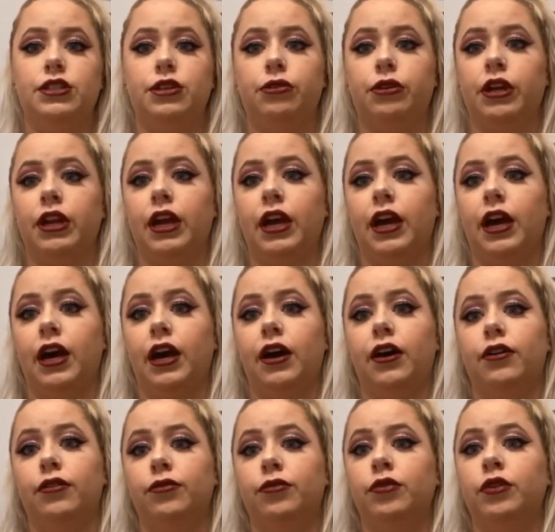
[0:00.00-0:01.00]
You can
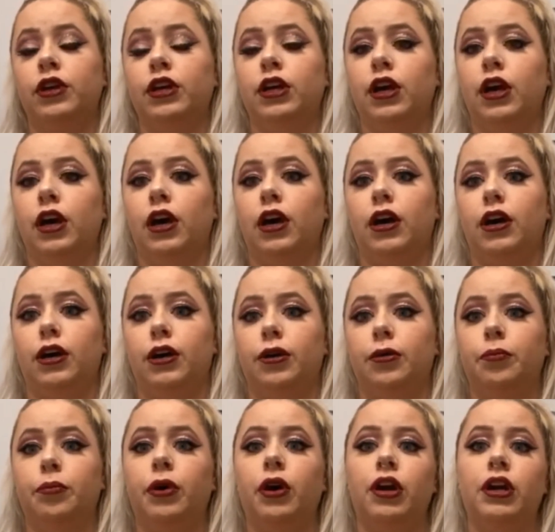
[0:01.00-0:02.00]
have
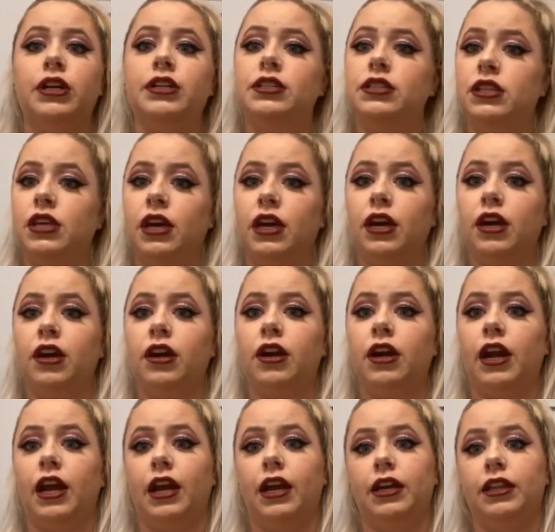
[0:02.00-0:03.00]
parties
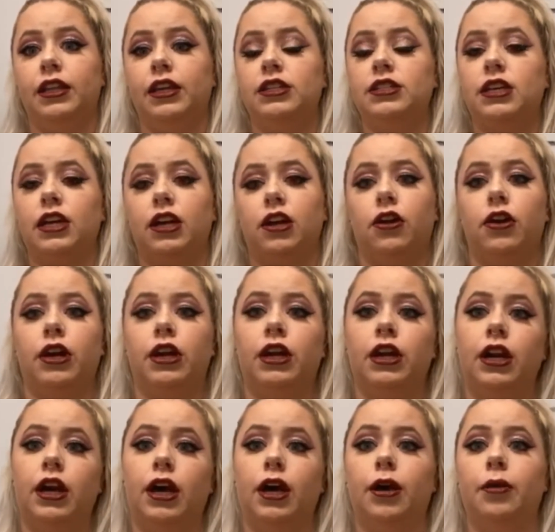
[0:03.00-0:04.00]
there, and they decorate
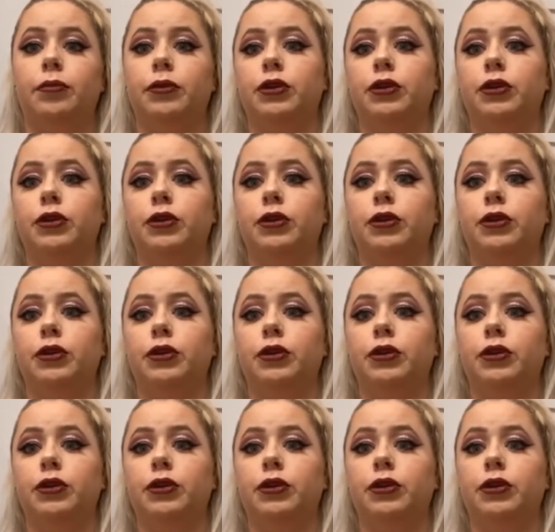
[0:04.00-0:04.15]
it up.